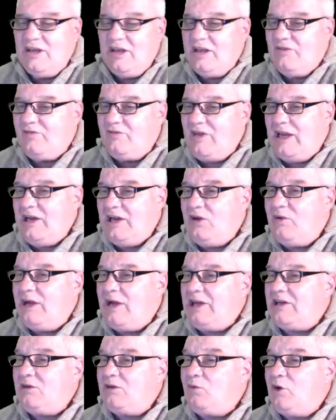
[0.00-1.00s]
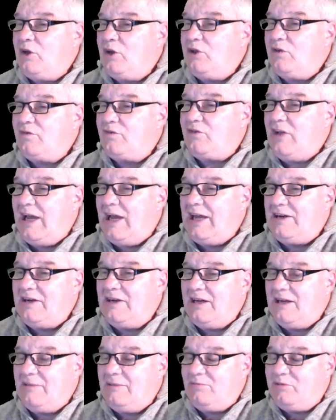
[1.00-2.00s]
evaluating what you've done,
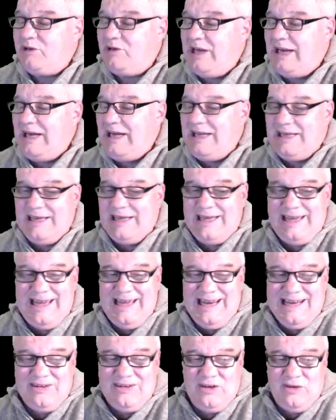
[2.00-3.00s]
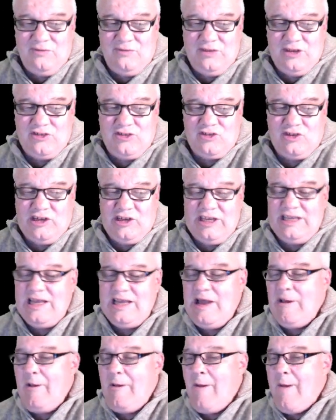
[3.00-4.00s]
planning ahead, obviously,
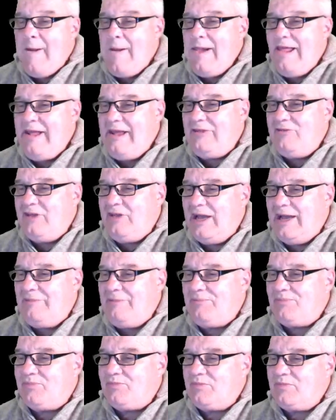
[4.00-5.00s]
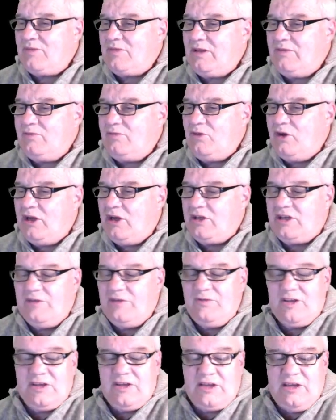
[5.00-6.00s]
and
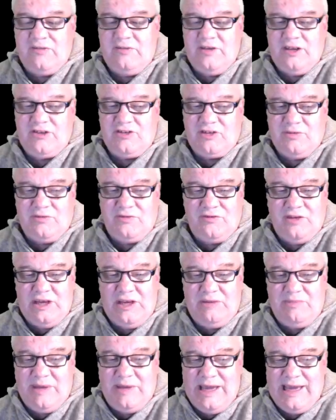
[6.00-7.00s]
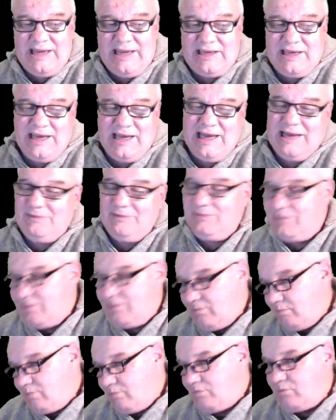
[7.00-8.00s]
giving some feedback
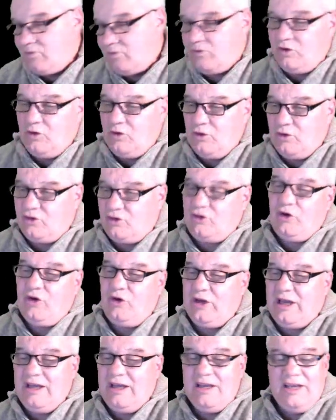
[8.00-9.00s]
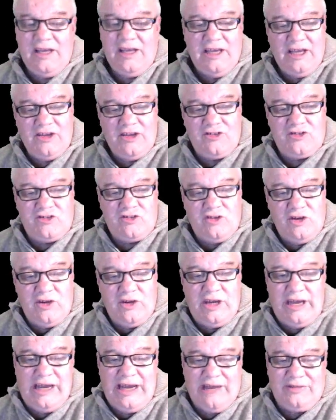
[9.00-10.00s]
to your tutor as
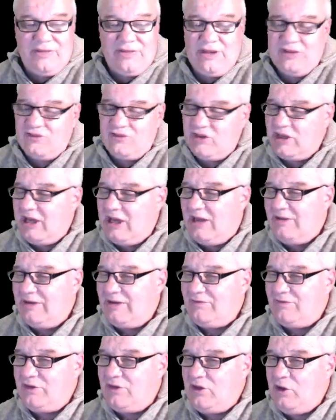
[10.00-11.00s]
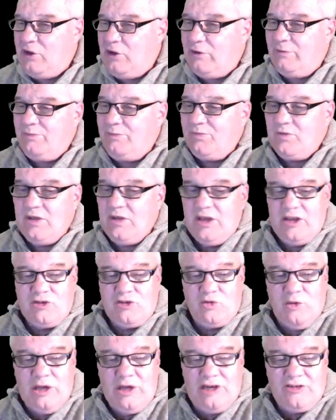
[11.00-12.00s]
to how things are going for you,
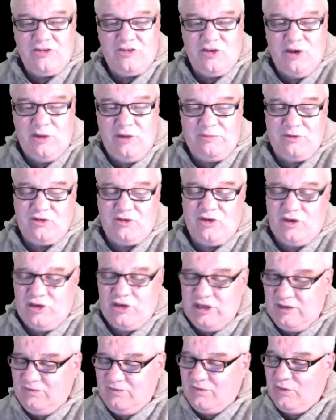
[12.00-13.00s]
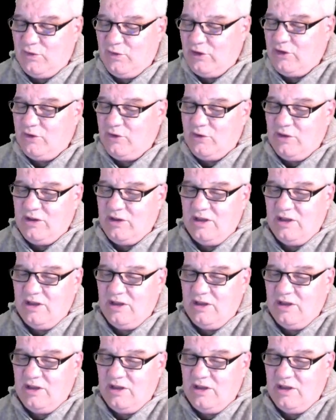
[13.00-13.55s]
as well as an opportunity for your